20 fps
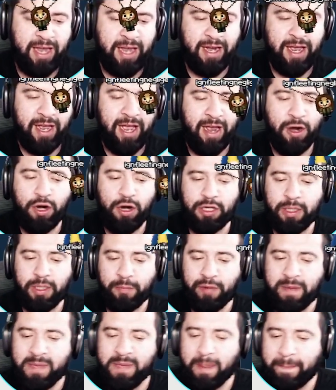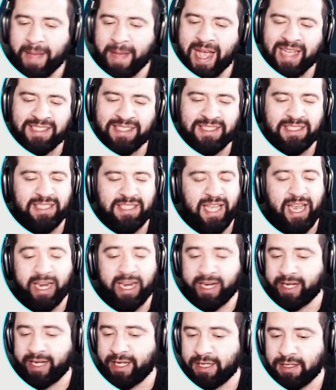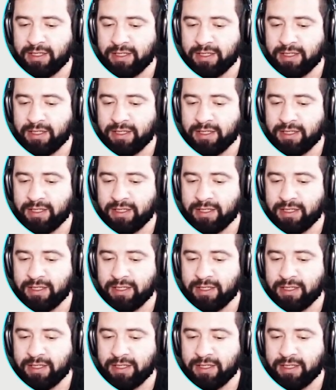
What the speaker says: I heard the premium pass is 80.